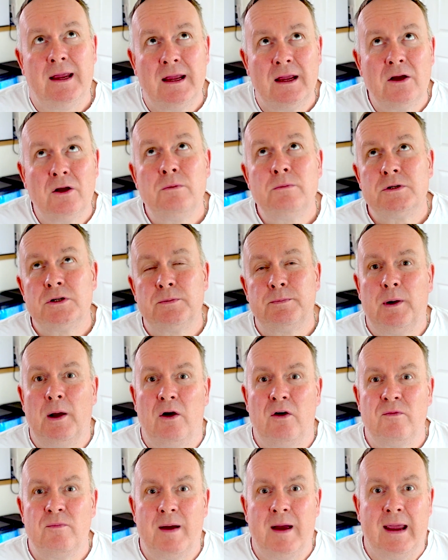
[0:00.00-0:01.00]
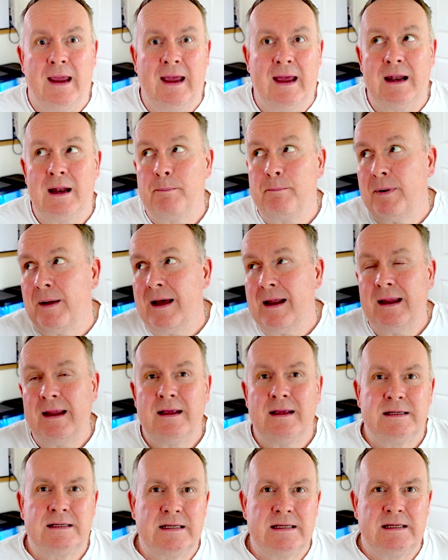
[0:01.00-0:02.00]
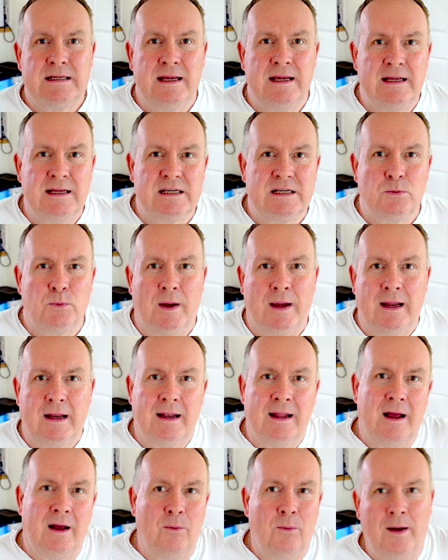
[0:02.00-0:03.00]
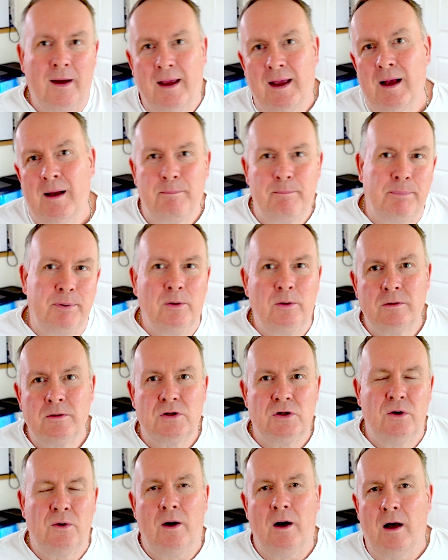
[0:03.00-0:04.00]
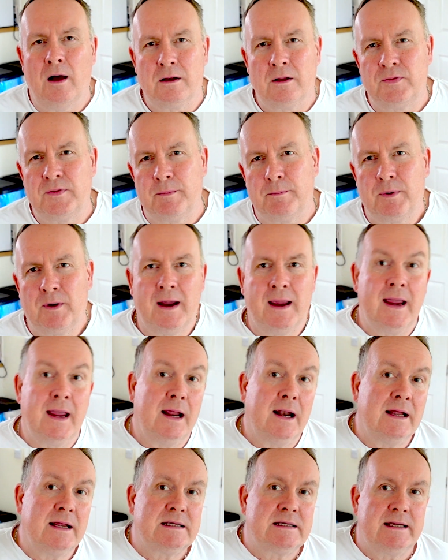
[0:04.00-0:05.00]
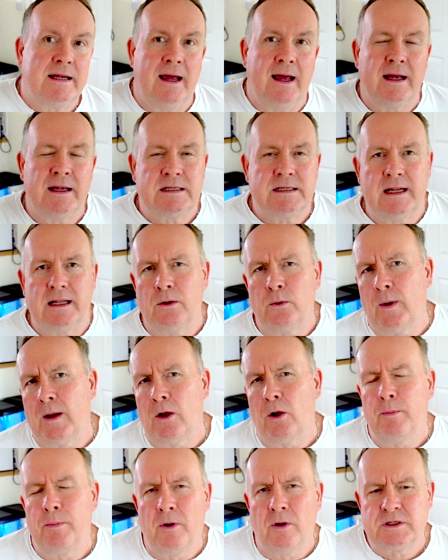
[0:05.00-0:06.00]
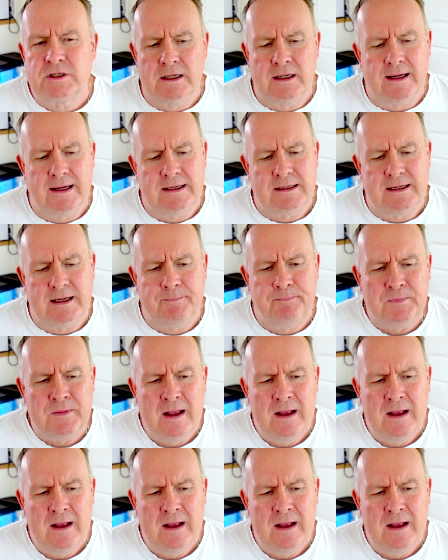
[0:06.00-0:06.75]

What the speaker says: It comes up over my head. I panic as I see it swing that way. I pull too hard on the brake, and I set the wing up oscillating.